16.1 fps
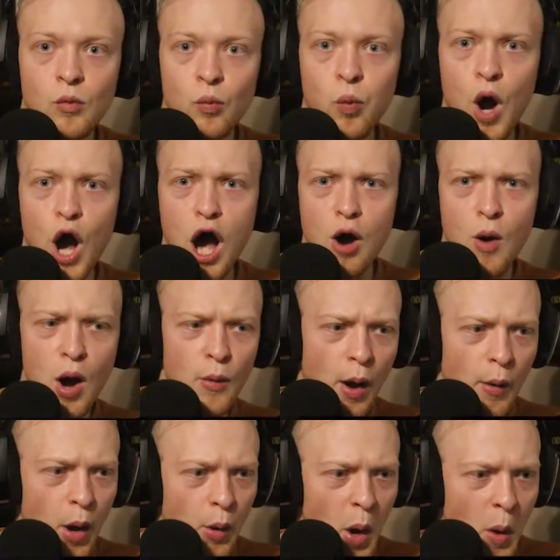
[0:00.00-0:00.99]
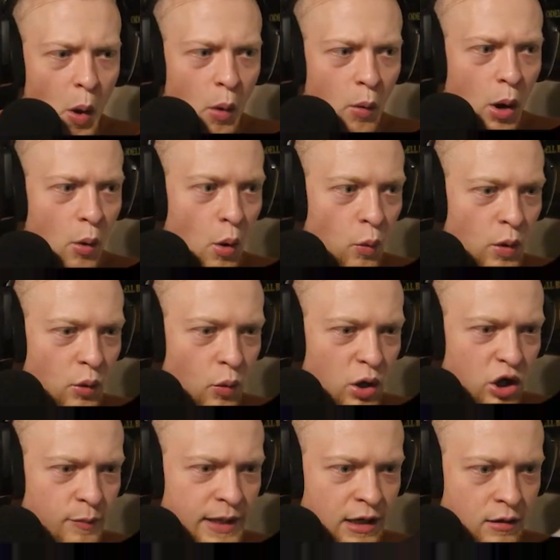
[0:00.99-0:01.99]
Whoa, whoa, whoa, whoa, whoa, whoa, whoa, whoa. What
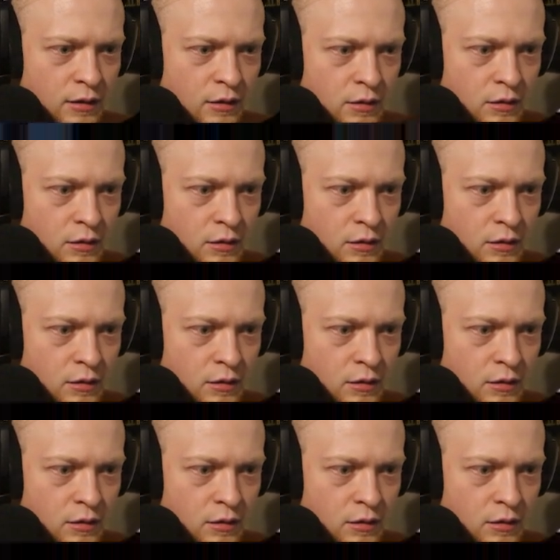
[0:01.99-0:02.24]
do you mean?